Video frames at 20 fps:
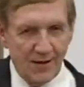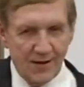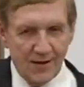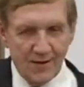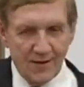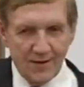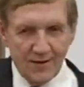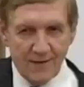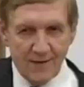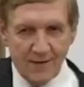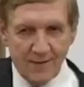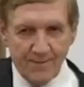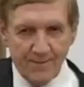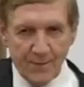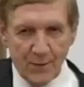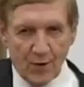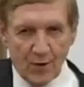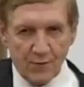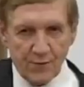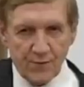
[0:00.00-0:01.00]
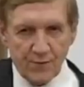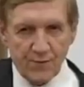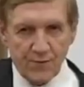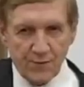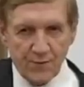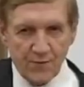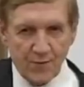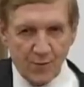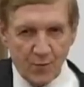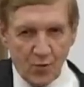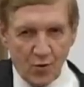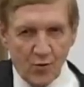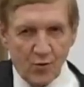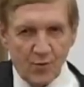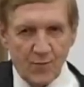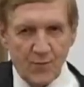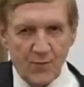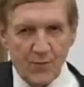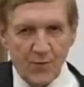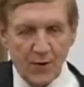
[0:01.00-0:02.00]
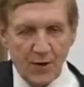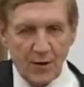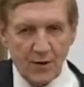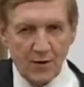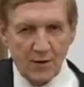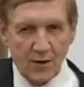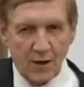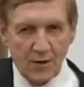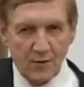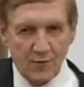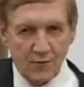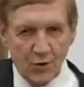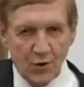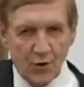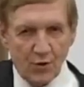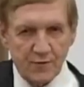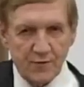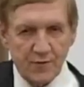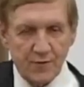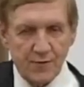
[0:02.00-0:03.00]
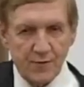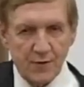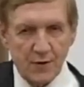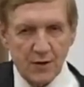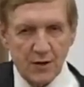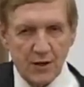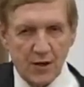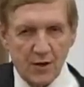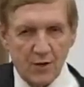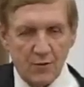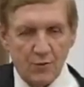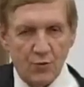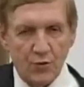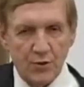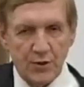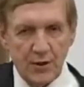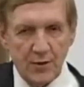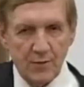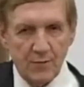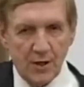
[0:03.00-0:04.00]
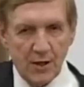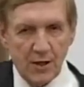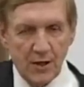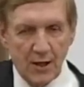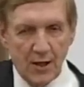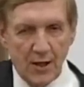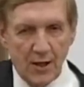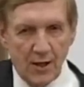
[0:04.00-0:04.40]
uh, of the Pope and, and philosopher Karl Wojtyla,